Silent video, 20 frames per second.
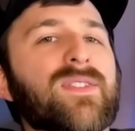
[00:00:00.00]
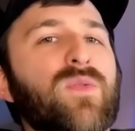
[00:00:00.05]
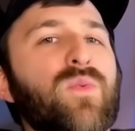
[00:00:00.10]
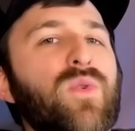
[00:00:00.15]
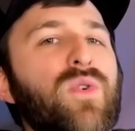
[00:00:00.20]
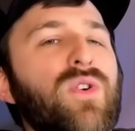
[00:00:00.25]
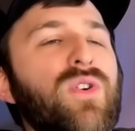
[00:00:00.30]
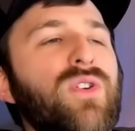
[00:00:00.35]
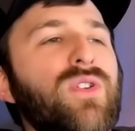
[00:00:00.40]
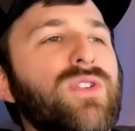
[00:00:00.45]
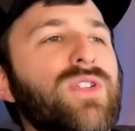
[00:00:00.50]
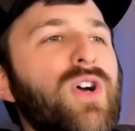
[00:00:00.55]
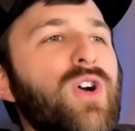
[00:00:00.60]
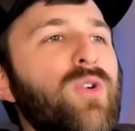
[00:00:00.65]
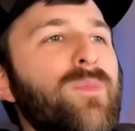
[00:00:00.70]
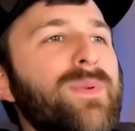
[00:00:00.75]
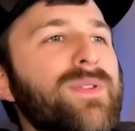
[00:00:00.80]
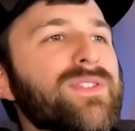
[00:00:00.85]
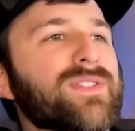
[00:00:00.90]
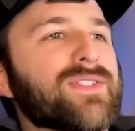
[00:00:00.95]
The world
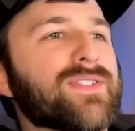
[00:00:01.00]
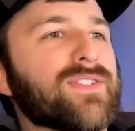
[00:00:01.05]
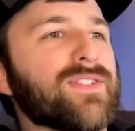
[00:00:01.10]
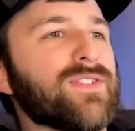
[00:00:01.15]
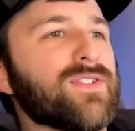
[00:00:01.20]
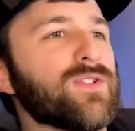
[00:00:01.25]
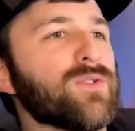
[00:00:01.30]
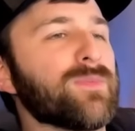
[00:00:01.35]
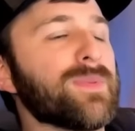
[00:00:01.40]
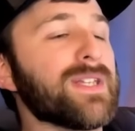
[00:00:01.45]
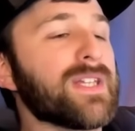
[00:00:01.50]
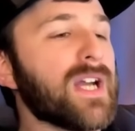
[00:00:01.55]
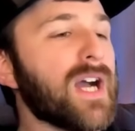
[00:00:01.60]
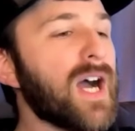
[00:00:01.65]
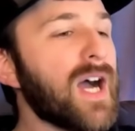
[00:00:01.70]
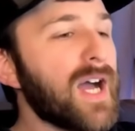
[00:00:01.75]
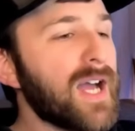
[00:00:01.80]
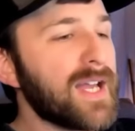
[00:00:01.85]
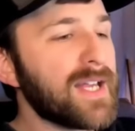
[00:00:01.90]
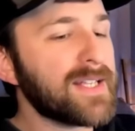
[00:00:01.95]
opens to you
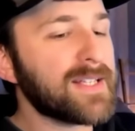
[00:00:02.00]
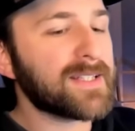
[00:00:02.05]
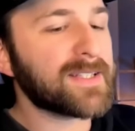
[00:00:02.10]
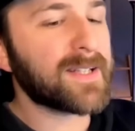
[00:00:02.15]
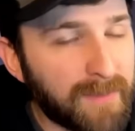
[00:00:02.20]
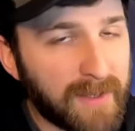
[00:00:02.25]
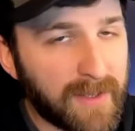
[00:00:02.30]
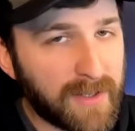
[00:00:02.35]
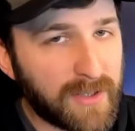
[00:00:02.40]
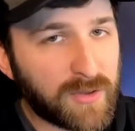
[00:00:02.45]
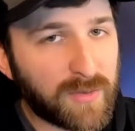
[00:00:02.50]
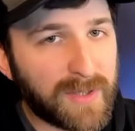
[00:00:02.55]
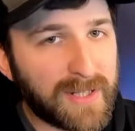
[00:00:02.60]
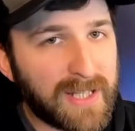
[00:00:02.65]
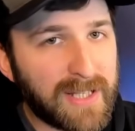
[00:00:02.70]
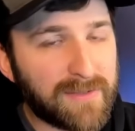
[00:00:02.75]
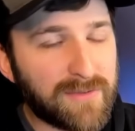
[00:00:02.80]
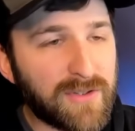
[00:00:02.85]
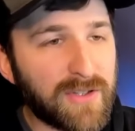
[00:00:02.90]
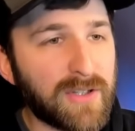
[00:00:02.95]
because here's what it
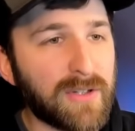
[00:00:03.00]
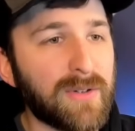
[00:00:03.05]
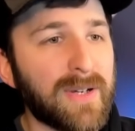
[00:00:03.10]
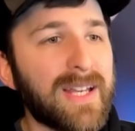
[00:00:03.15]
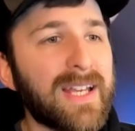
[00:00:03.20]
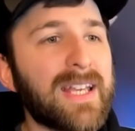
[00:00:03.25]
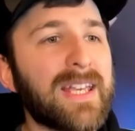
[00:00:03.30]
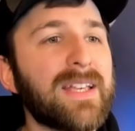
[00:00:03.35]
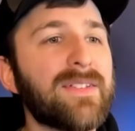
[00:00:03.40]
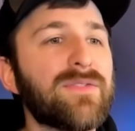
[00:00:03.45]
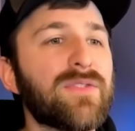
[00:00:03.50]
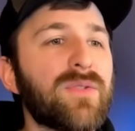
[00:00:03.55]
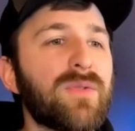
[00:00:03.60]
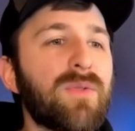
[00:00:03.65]
gives you it gives